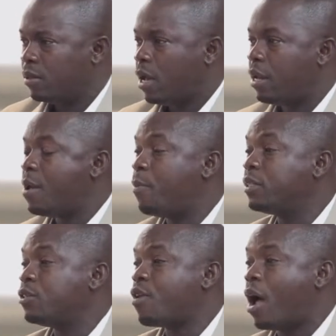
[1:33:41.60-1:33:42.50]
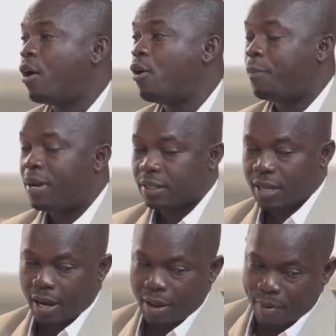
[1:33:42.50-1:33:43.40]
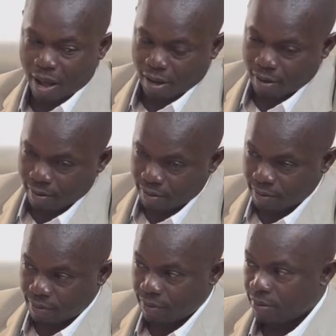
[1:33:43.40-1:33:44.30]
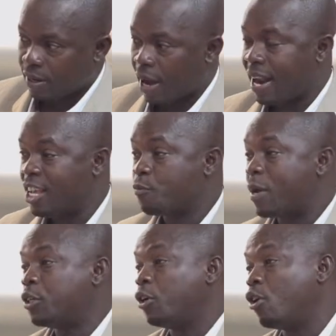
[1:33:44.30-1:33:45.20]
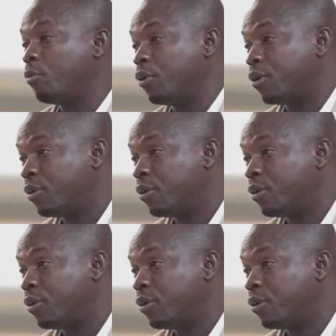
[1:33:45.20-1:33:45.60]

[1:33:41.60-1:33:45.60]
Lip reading: and the police nisha, oh please, kindly park. Can I inspect your logbook?